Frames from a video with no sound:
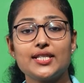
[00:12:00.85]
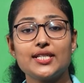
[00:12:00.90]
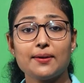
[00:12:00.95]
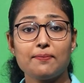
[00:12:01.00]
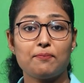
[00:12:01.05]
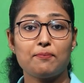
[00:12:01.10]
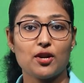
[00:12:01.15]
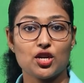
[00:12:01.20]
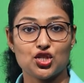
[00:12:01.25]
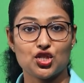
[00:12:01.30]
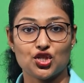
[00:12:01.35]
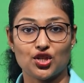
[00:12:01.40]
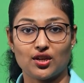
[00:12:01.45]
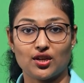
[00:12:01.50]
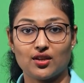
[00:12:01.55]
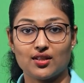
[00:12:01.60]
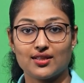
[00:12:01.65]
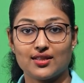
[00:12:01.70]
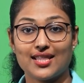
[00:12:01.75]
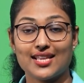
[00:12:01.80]

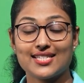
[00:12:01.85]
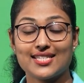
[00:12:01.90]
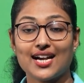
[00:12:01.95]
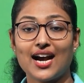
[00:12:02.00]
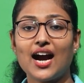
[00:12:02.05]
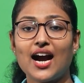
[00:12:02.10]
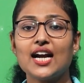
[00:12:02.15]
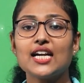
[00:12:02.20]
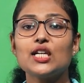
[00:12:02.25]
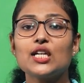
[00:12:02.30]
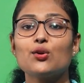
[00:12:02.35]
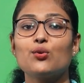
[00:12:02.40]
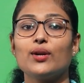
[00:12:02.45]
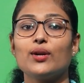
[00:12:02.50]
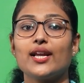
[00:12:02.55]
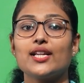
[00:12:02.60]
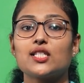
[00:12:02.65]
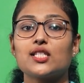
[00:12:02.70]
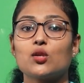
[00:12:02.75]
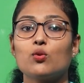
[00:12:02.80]
depression that
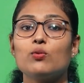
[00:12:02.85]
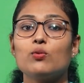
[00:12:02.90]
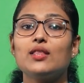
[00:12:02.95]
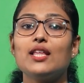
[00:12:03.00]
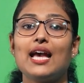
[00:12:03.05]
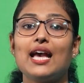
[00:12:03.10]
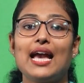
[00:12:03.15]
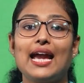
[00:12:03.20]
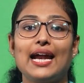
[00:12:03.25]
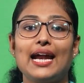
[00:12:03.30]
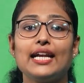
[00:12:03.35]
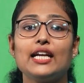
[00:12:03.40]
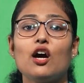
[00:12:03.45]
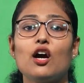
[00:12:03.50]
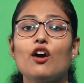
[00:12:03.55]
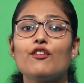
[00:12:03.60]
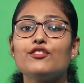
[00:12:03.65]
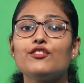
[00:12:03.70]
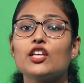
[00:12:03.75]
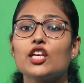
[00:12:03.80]
articulates with the head
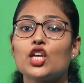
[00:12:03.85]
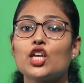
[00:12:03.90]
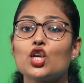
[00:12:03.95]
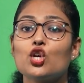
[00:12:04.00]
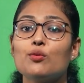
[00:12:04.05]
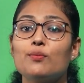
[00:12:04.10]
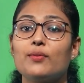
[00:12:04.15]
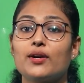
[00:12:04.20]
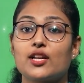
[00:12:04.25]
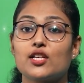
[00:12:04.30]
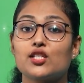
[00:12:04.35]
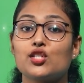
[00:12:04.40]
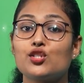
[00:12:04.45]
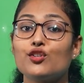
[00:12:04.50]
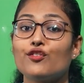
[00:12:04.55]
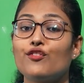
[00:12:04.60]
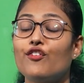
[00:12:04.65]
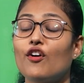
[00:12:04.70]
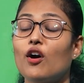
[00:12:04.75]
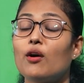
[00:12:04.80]
of the humerus
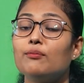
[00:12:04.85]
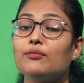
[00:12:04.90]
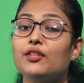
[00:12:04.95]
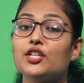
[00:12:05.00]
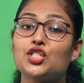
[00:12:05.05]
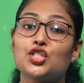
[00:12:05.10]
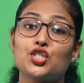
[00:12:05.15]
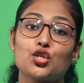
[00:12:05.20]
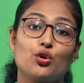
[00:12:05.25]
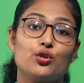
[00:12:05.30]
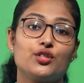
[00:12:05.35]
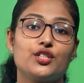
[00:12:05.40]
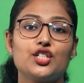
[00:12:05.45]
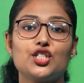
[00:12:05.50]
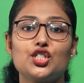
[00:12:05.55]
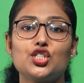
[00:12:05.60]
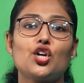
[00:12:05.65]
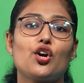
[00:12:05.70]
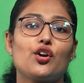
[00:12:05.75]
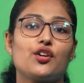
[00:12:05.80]
to form the shoulder
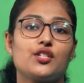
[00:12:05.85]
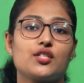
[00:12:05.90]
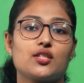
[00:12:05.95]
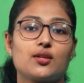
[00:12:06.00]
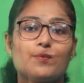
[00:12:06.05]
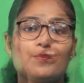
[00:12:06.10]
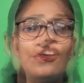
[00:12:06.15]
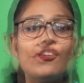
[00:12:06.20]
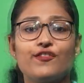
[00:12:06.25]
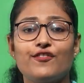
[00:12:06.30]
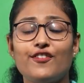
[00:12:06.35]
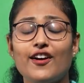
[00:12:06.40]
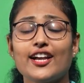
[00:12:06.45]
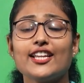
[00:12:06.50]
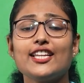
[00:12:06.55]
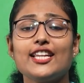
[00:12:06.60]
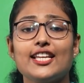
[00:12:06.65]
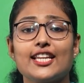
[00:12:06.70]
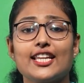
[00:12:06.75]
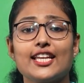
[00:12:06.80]
joint.
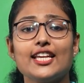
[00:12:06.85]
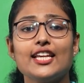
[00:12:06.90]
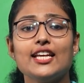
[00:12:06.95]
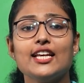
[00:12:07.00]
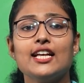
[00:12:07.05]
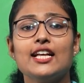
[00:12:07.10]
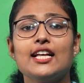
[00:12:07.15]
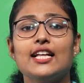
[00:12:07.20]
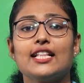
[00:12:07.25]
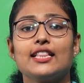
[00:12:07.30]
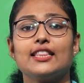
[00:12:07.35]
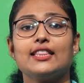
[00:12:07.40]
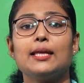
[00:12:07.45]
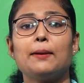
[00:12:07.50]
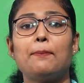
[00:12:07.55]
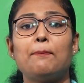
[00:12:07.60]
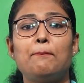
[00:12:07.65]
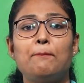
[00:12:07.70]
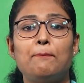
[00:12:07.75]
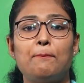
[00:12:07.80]
Finally,
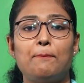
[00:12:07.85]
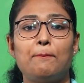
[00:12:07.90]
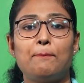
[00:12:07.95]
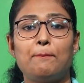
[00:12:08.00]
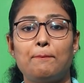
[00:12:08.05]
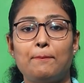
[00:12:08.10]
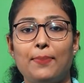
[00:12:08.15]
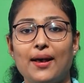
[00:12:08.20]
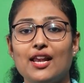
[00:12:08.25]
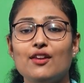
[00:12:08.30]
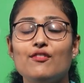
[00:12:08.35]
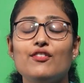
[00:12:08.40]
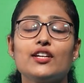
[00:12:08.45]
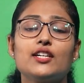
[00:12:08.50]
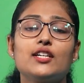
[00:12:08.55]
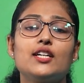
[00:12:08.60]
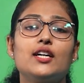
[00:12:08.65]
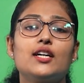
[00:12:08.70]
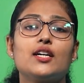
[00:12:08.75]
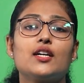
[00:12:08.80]
the
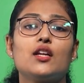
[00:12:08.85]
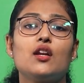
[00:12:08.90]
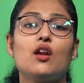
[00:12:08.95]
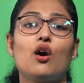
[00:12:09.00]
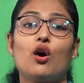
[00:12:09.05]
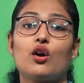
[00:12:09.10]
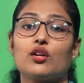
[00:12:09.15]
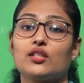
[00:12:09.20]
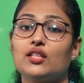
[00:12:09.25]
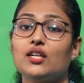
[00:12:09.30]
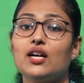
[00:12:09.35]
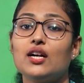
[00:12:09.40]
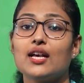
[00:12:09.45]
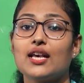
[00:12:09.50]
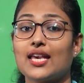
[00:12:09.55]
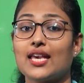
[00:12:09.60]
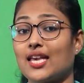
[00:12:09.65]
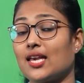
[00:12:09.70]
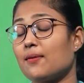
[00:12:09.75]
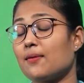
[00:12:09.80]
pelvic girdle or the
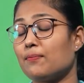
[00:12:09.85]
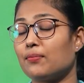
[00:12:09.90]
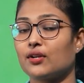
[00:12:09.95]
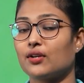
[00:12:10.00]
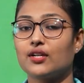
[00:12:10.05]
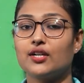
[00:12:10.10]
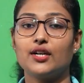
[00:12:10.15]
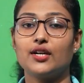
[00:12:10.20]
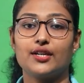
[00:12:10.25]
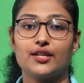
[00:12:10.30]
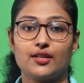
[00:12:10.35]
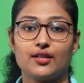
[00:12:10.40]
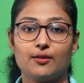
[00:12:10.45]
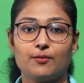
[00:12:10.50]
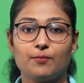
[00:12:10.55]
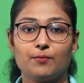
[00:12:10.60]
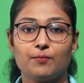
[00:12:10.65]
hip girdle.